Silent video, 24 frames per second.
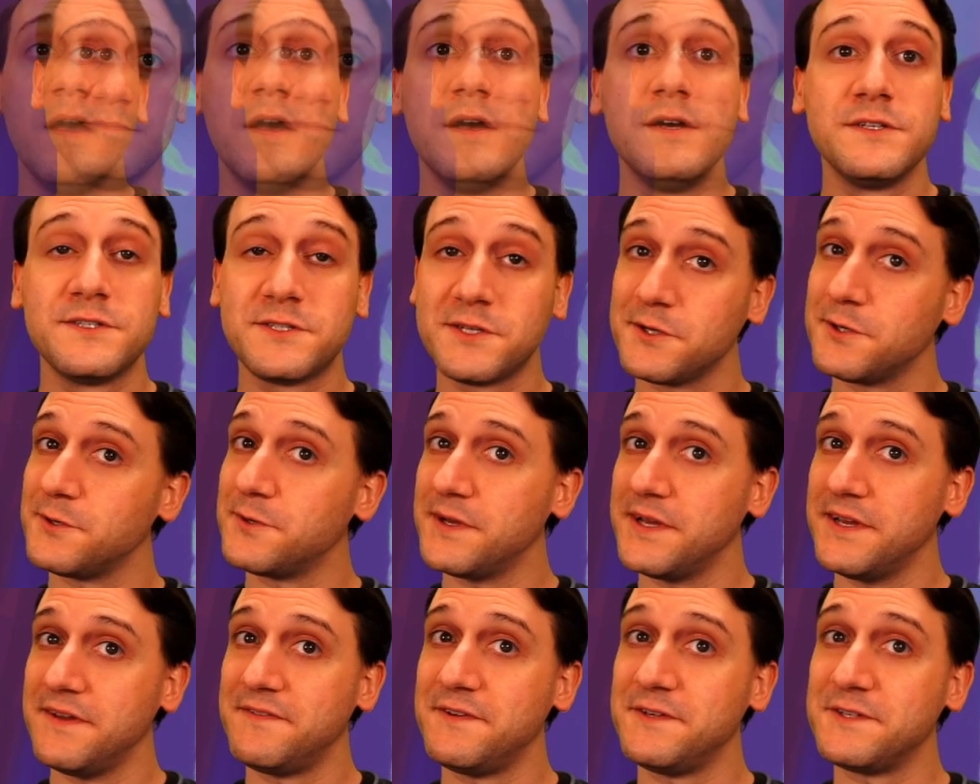So
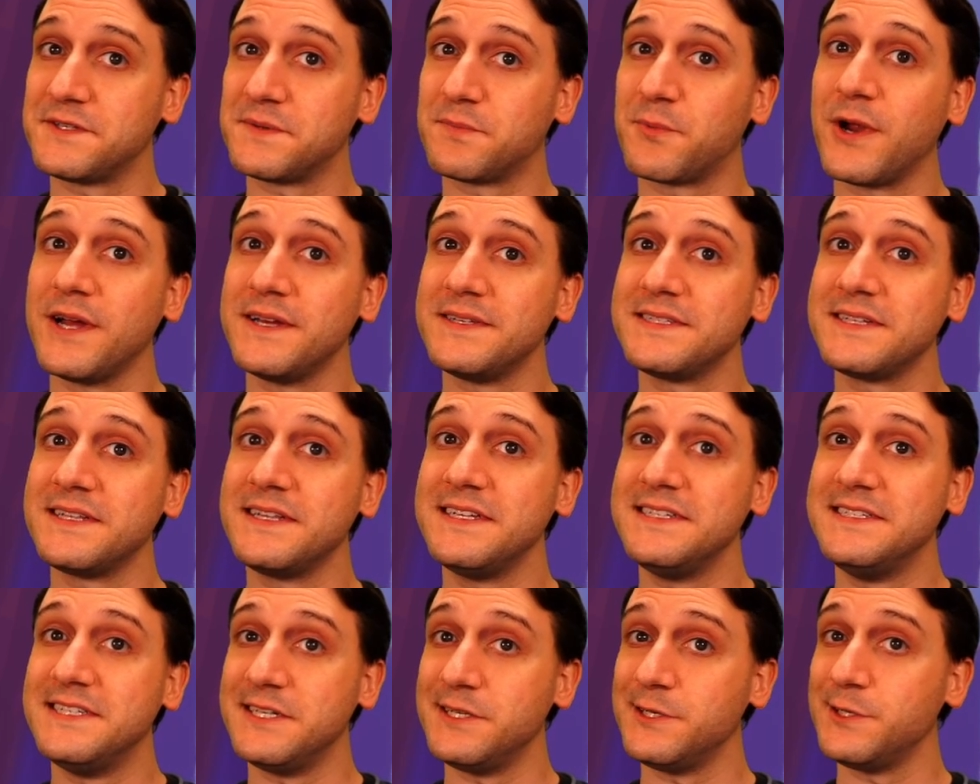if you surprisingly
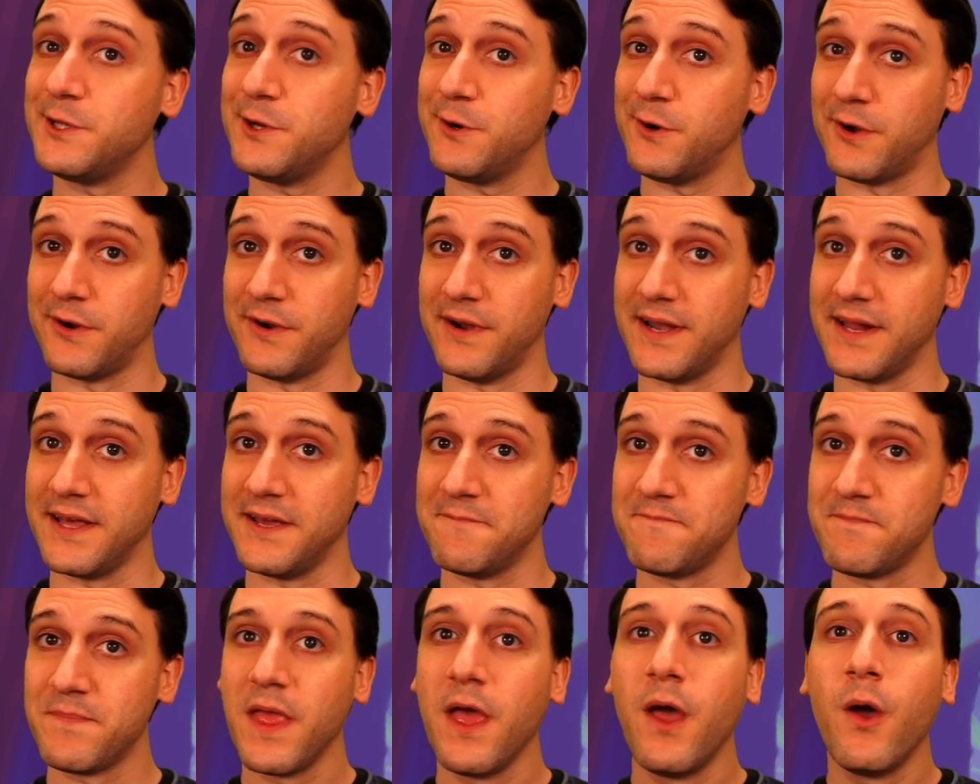didn't know already,
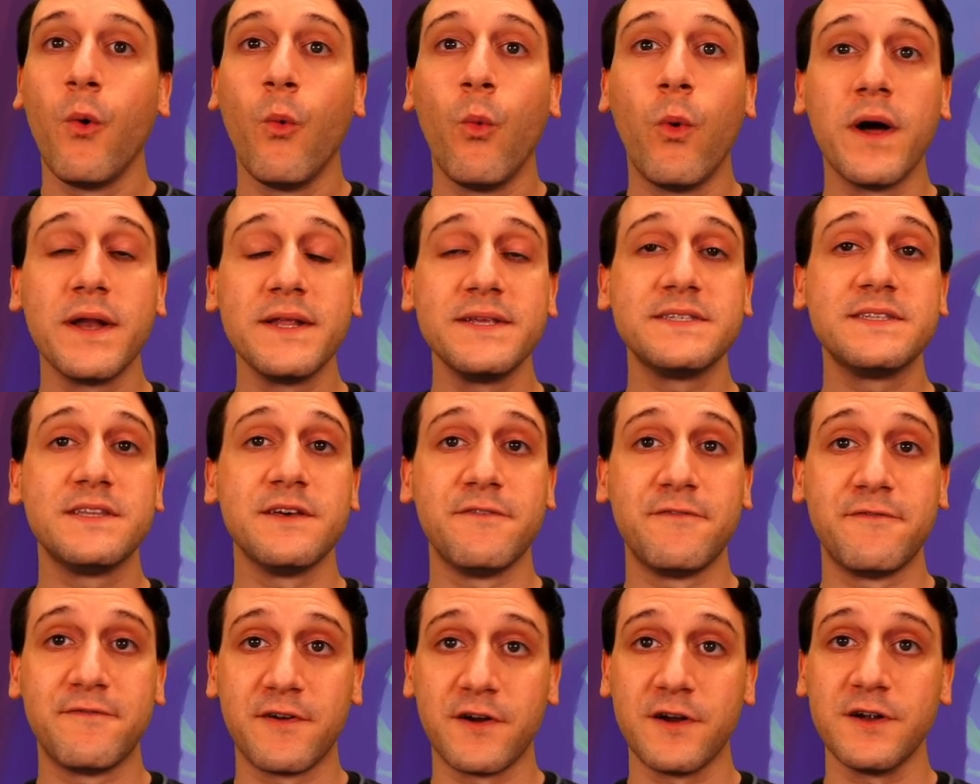what is the
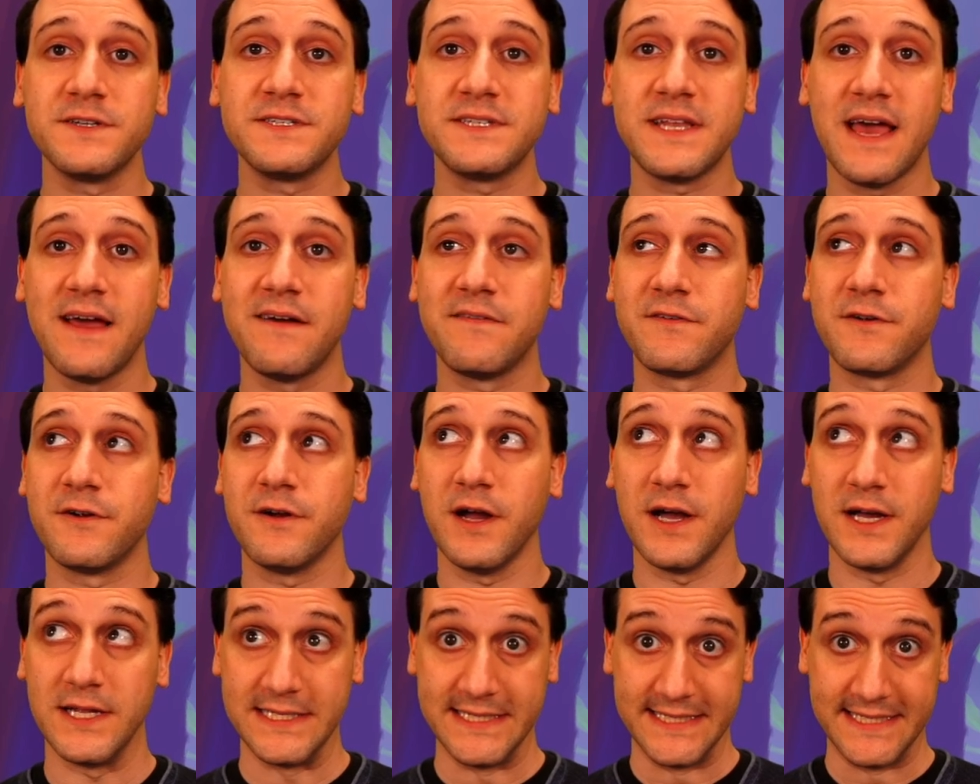first ever
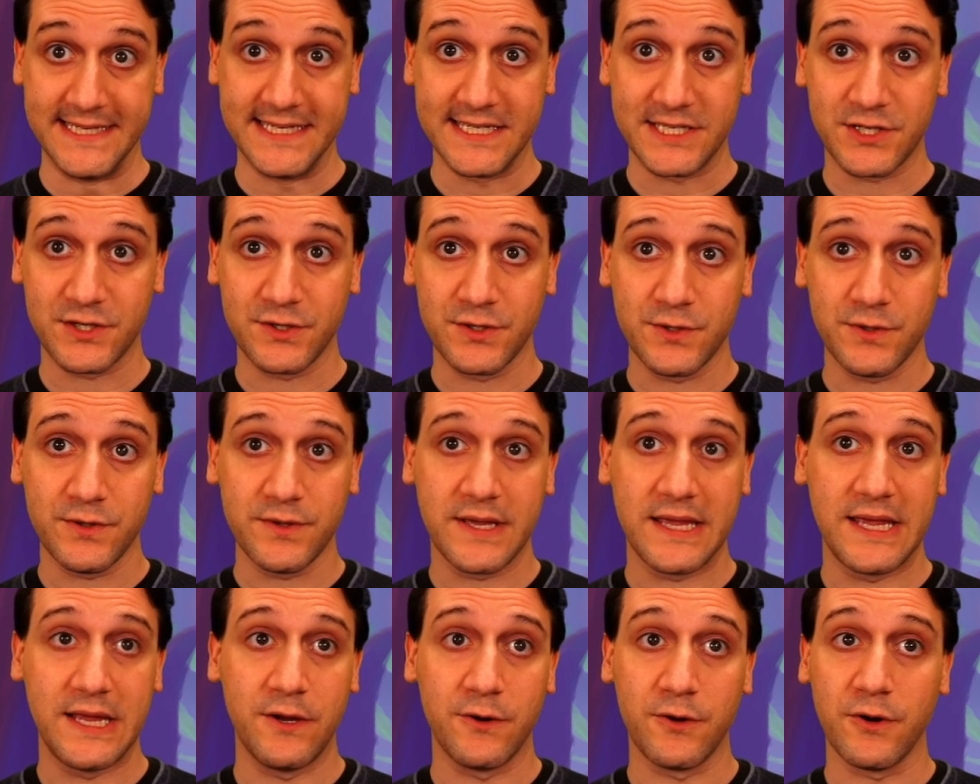additional
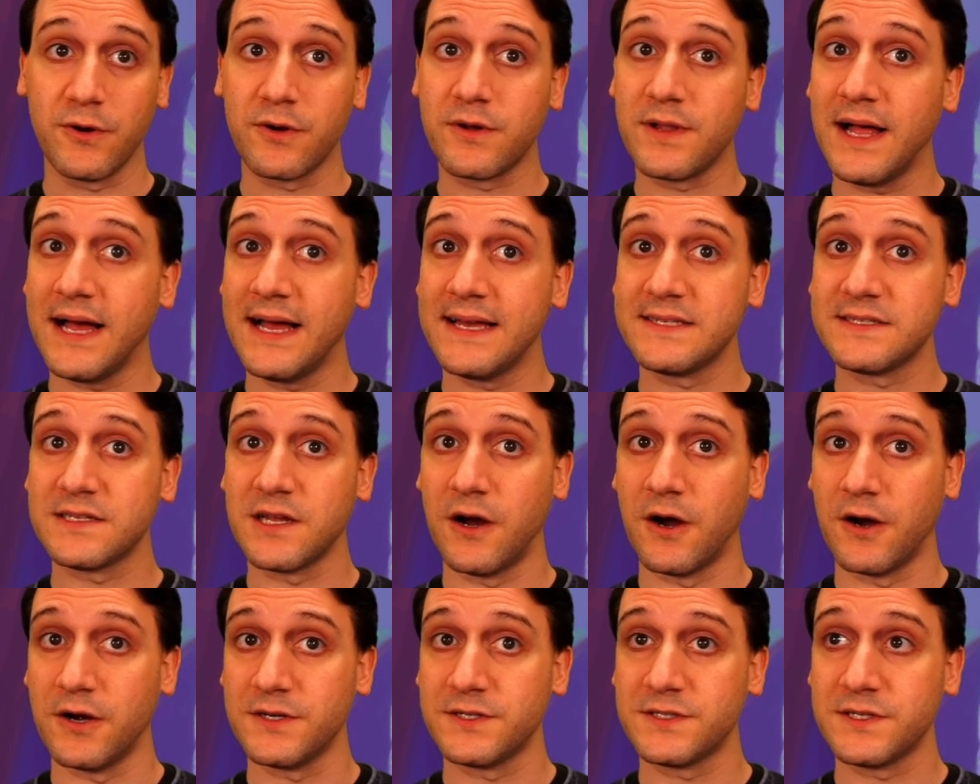hero class to
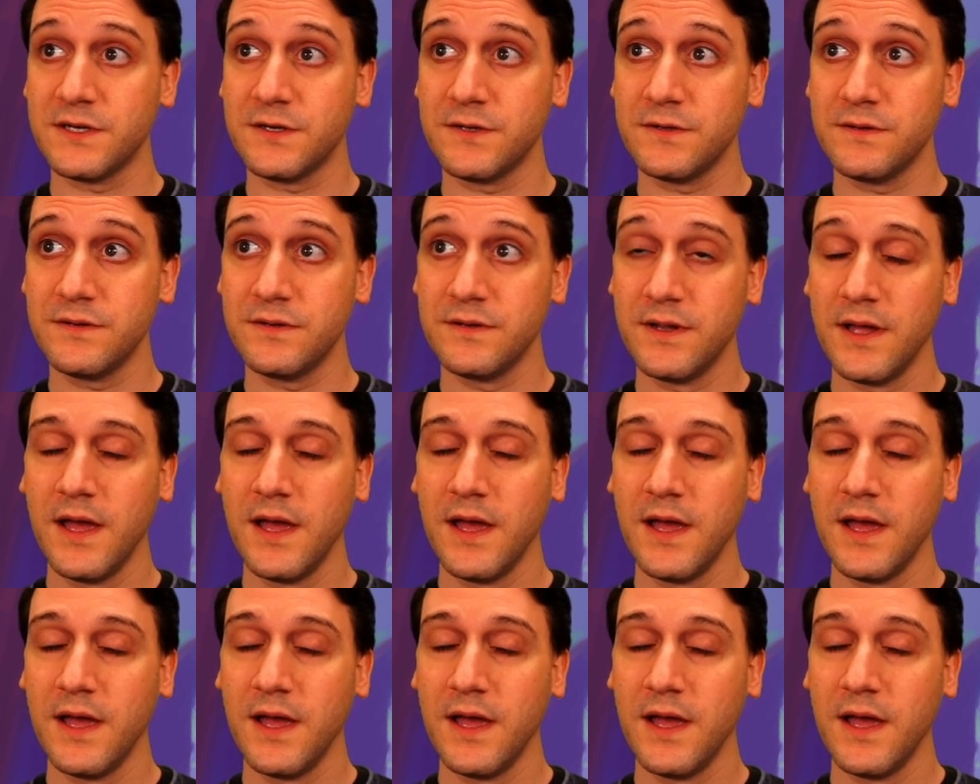Hearthstone?